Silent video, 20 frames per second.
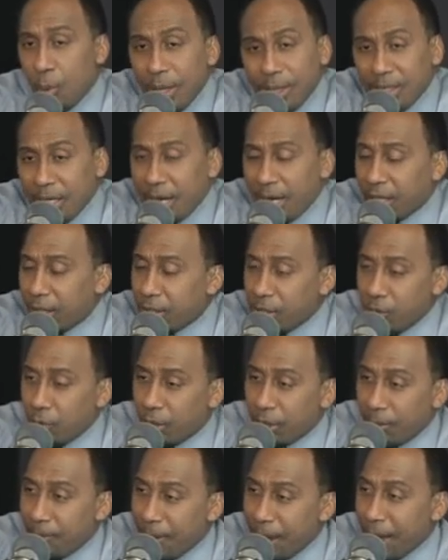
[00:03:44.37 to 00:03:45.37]
What the hell are
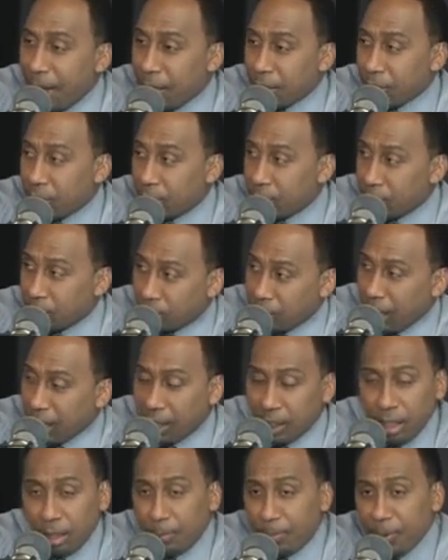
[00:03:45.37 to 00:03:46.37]
you on the mound
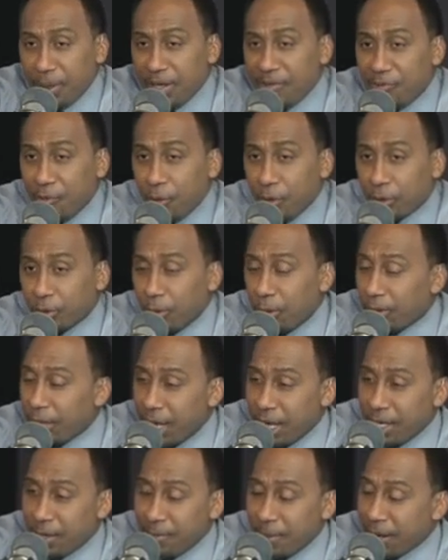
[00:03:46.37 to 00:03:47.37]
trying to look pretty for,
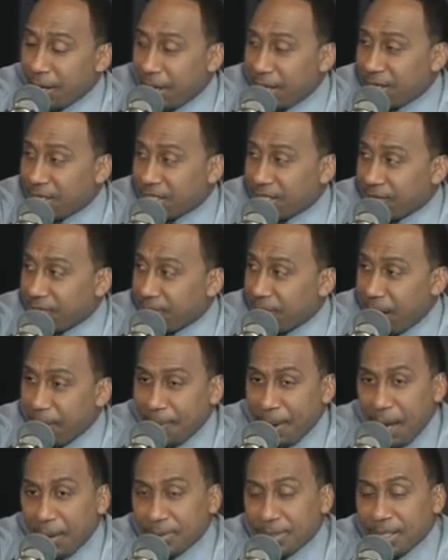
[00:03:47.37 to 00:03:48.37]
throwing
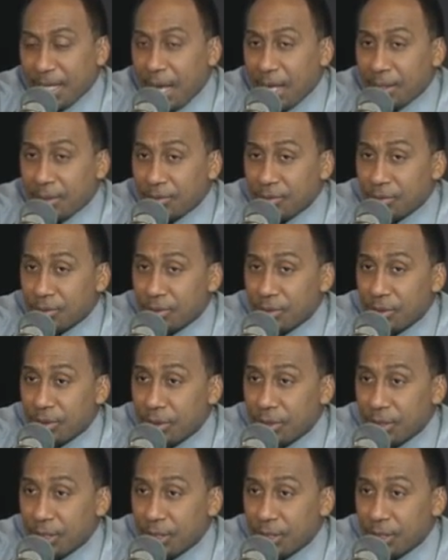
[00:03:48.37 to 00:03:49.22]
87-mile-per-hour sliders?